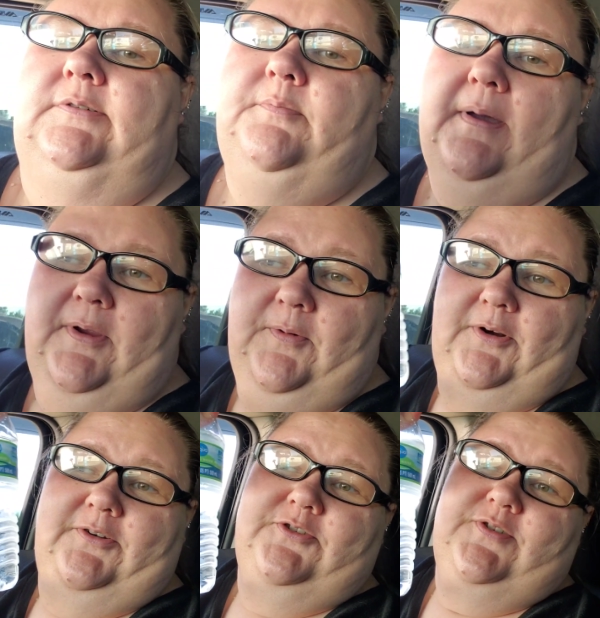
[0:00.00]
Bought me
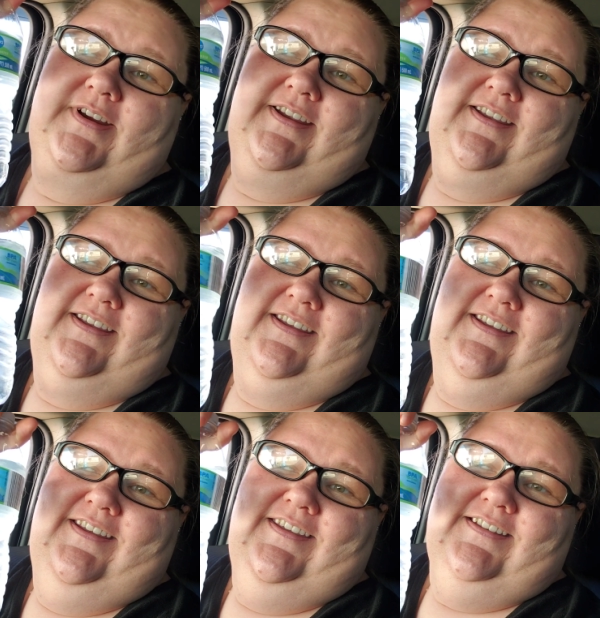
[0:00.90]
water to
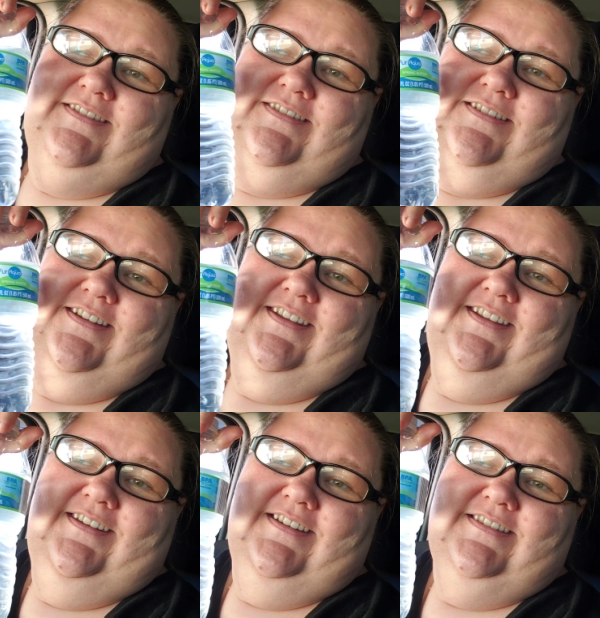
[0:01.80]
drink. Yes I
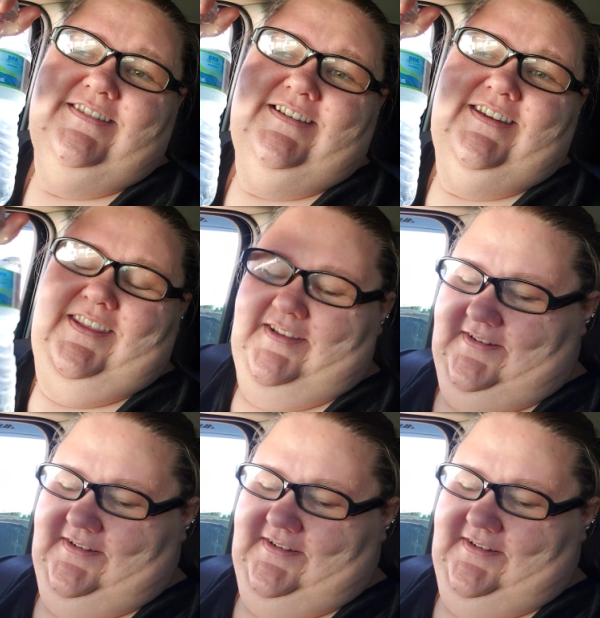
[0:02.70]
did, yes I did.